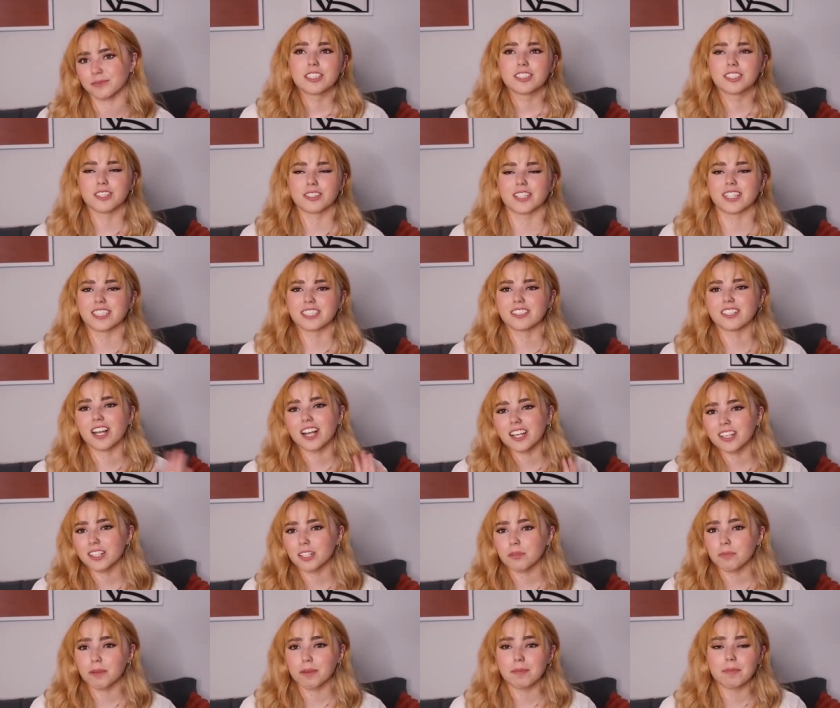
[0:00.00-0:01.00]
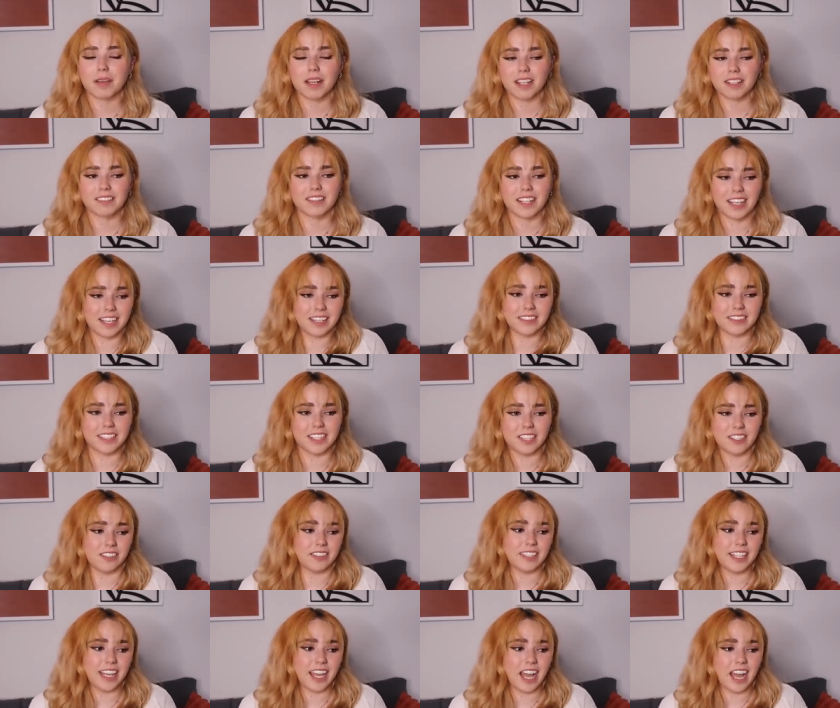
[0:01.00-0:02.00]
So let's talk talk a little bit about, like,
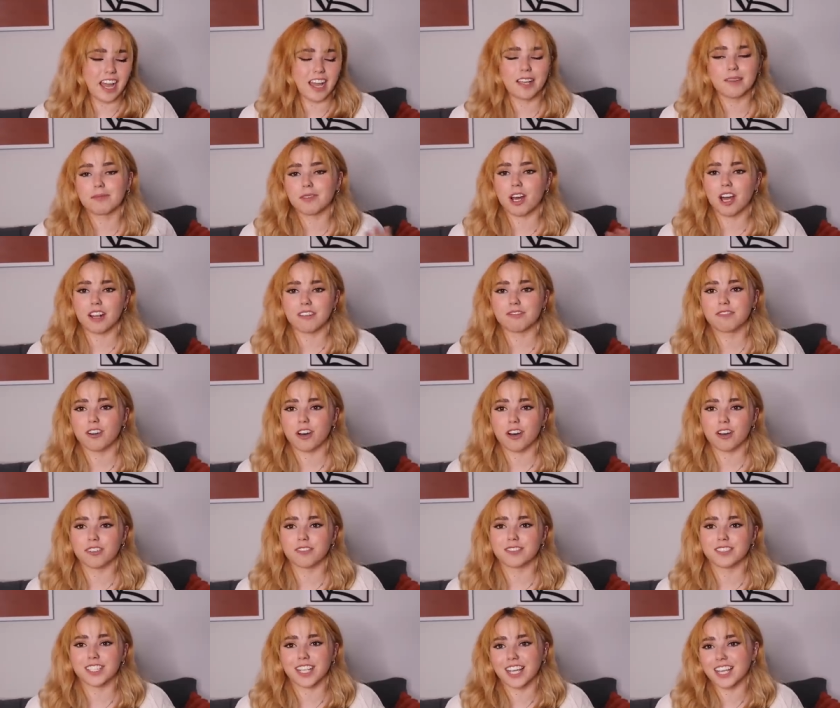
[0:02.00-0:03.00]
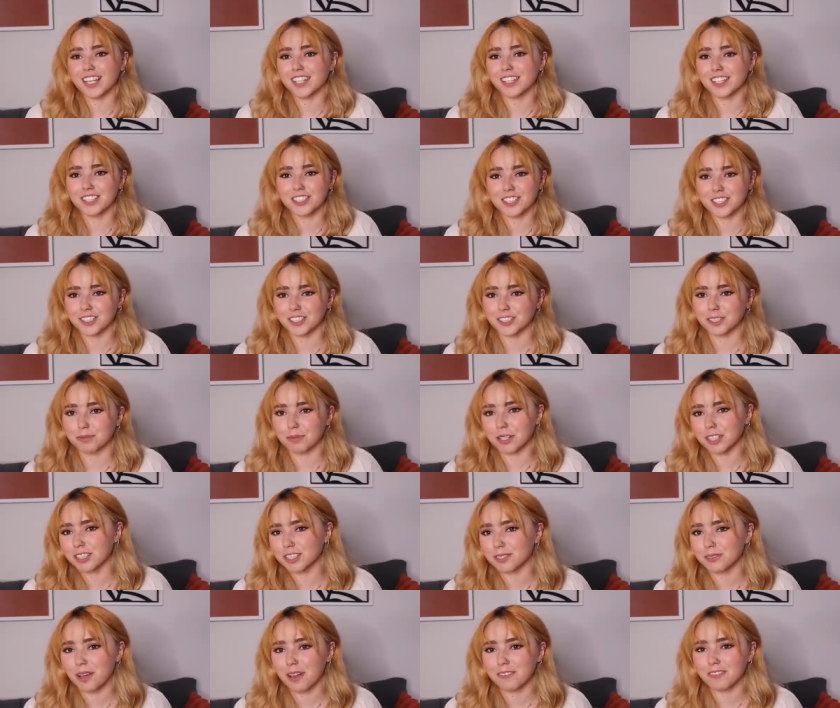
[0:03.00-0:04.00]
literally, I'm not involved in the church
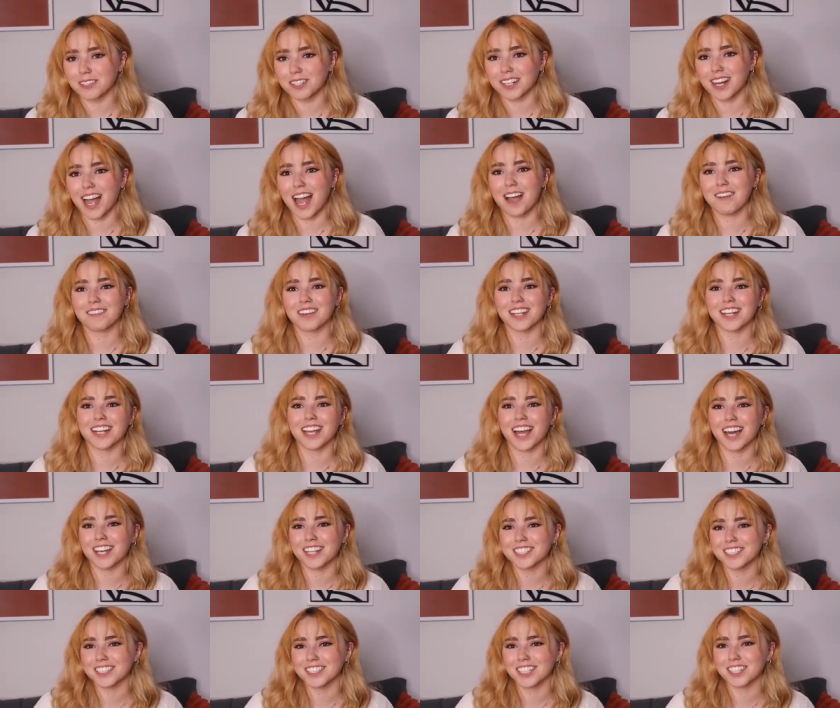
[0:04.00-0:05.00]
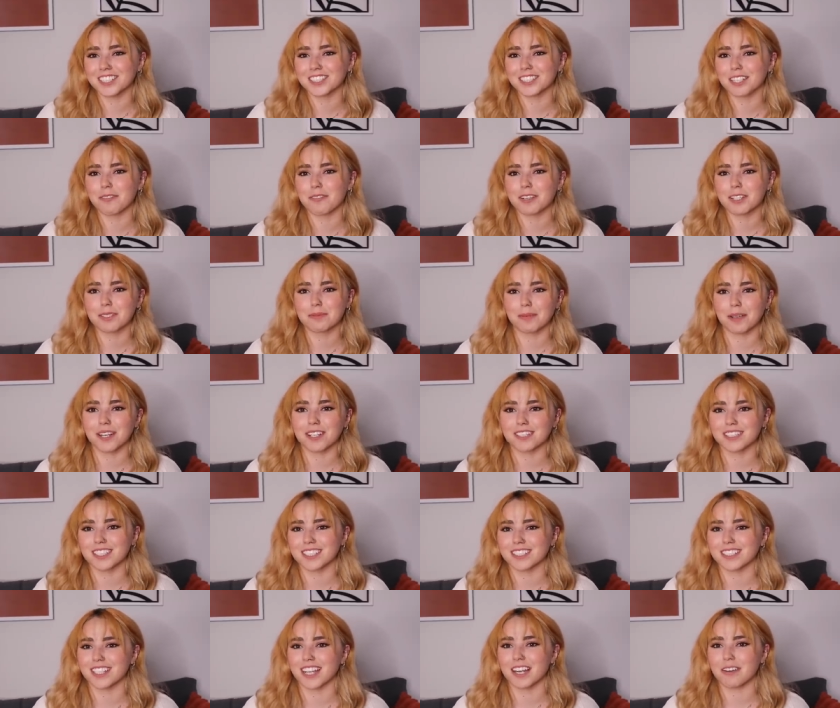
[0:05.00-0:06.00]
whatsoever. I'm gonna kind of share some
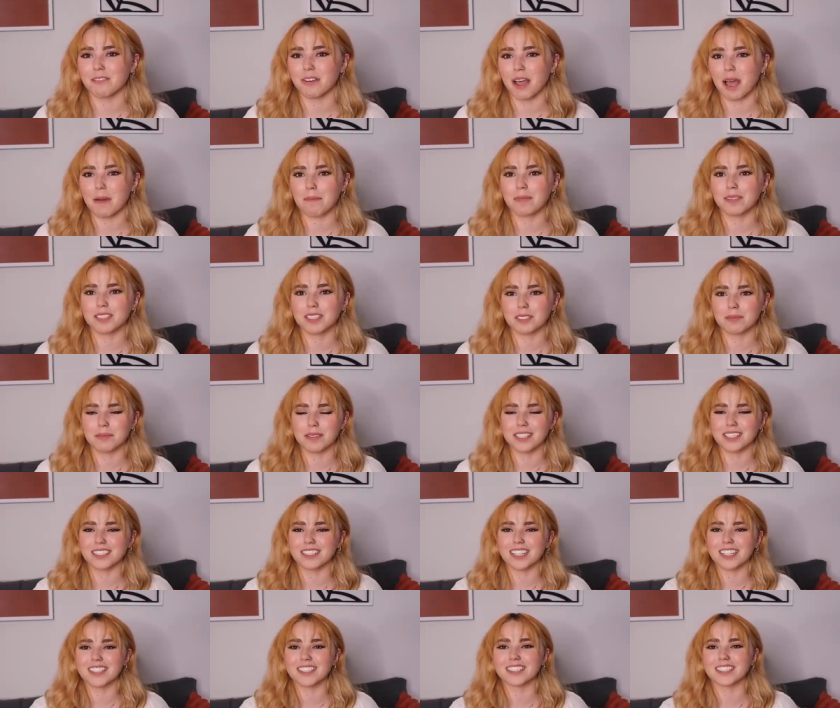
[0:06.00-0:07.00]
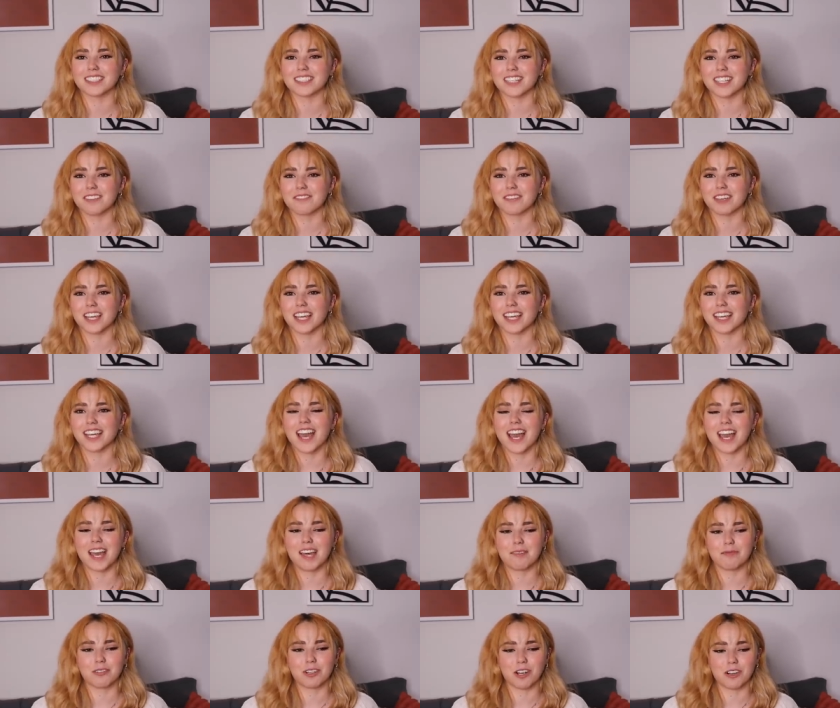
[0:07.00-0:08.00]
experiences that have happened to me since leaving,
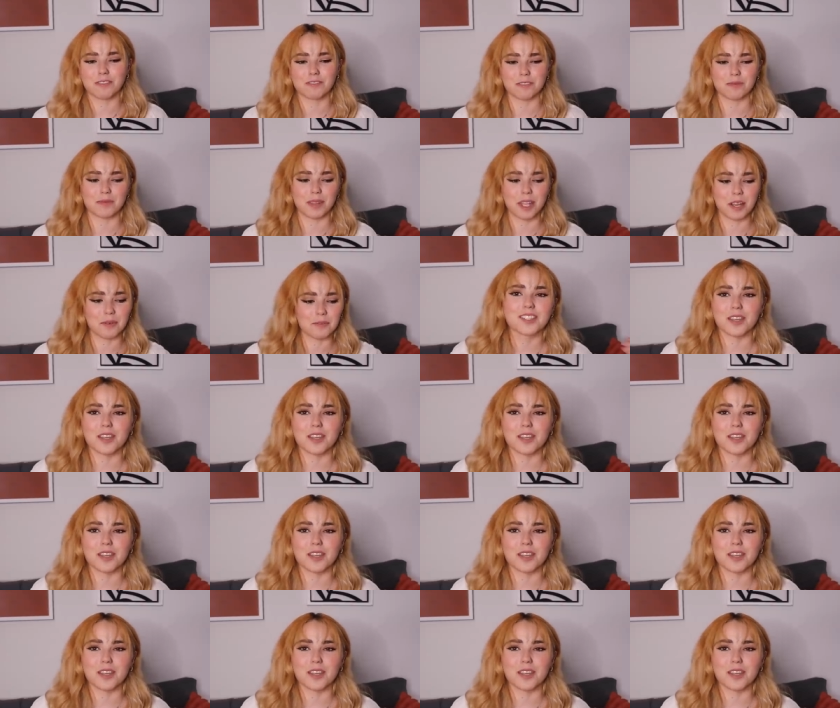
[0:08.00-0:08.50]
and we'll go from there.